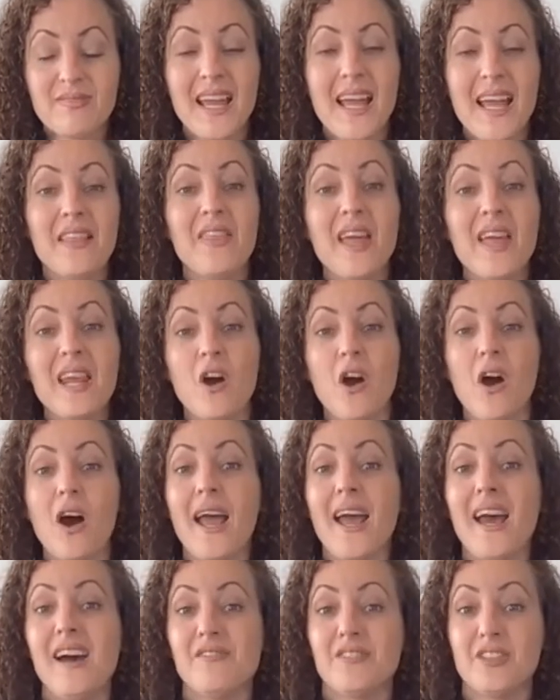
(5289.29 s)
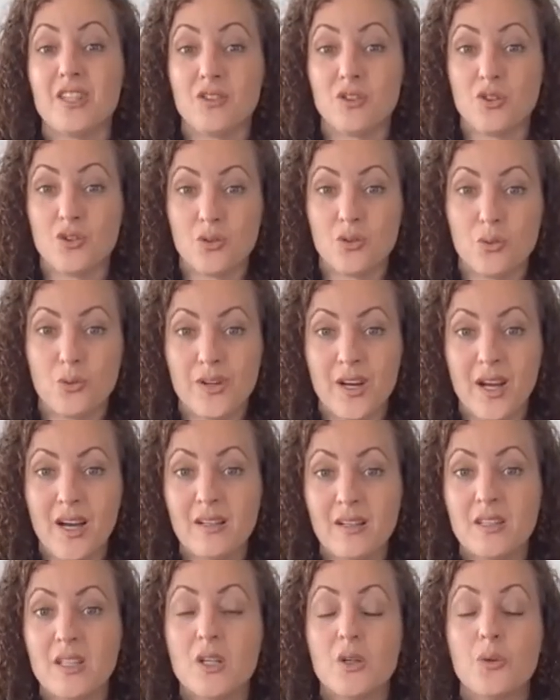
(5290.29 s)
And then I have a sauna,
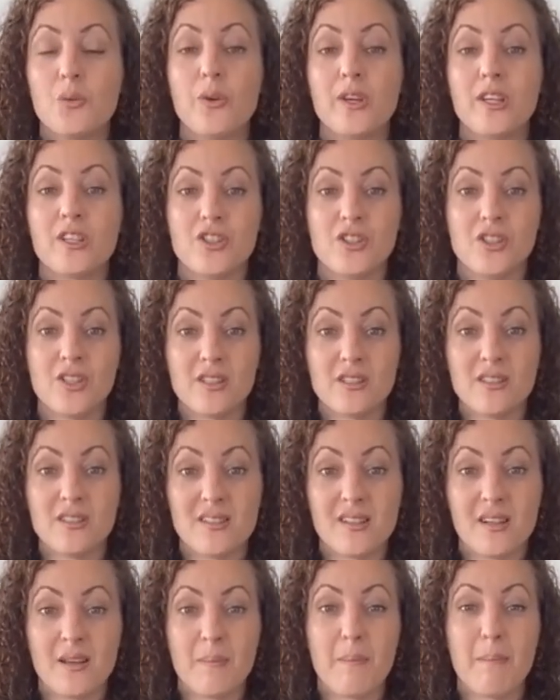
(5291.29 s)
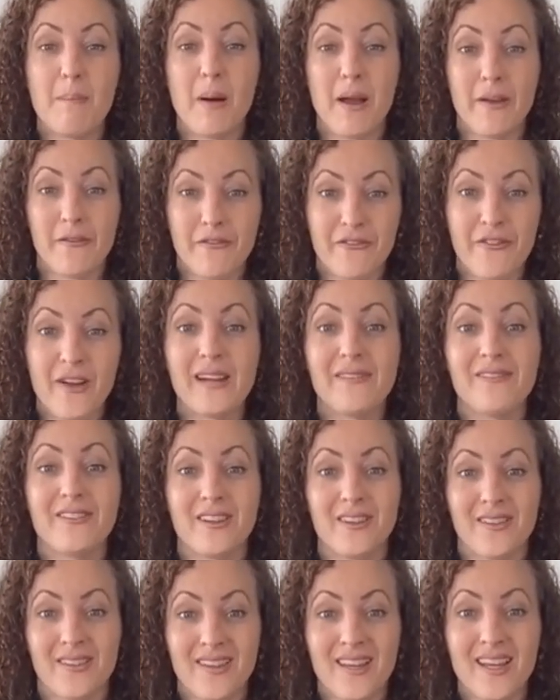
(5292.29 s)
which is my
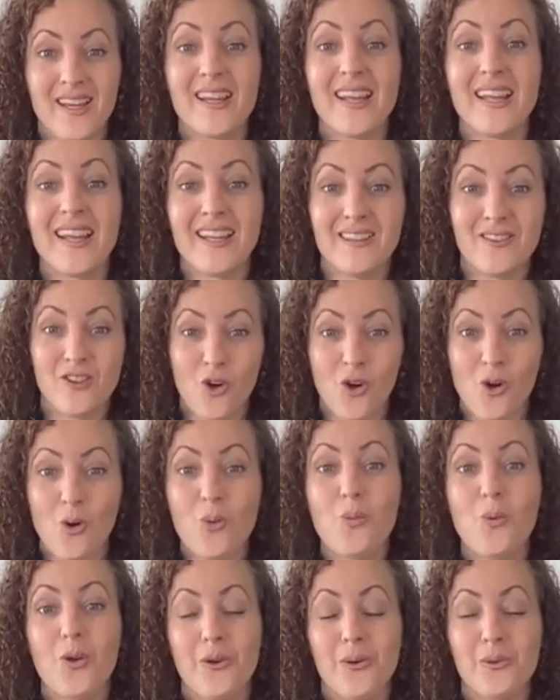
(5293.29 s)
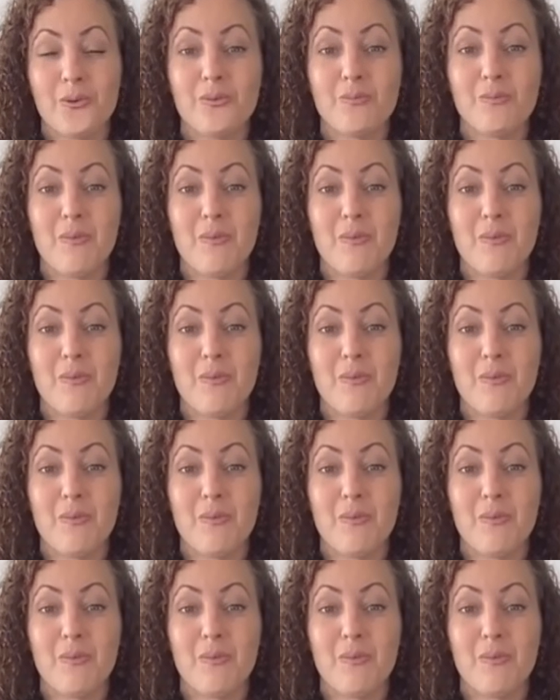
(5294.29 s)
favorite thing in the whole world.